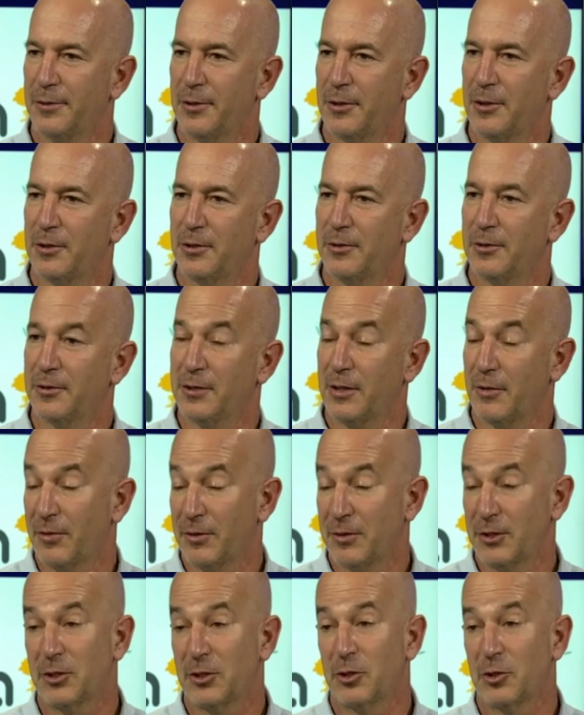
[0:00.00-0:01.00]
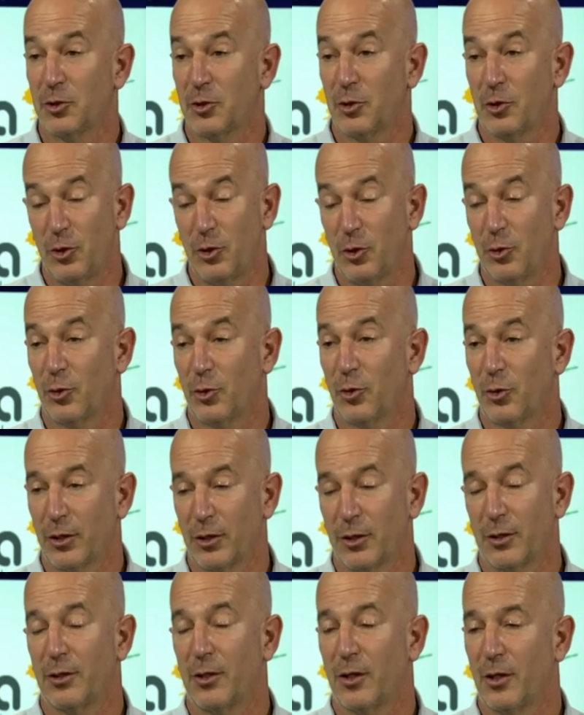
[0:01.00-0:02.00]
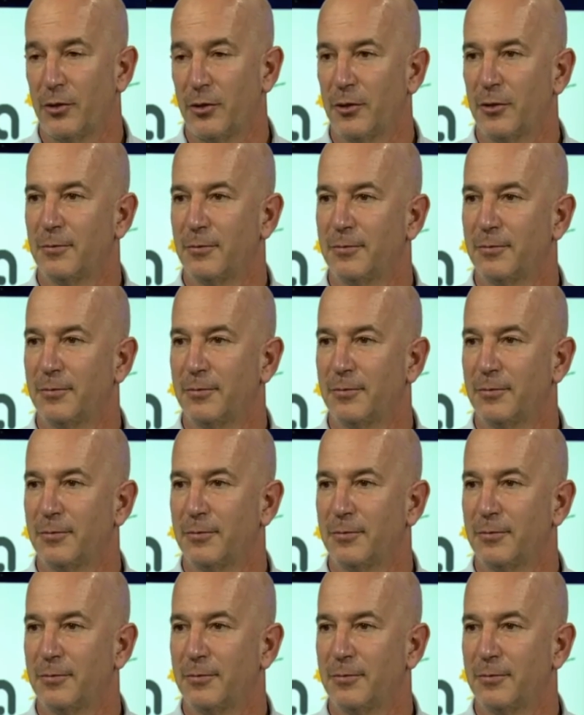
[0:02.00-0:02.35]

in San Francisco, in New York, and London.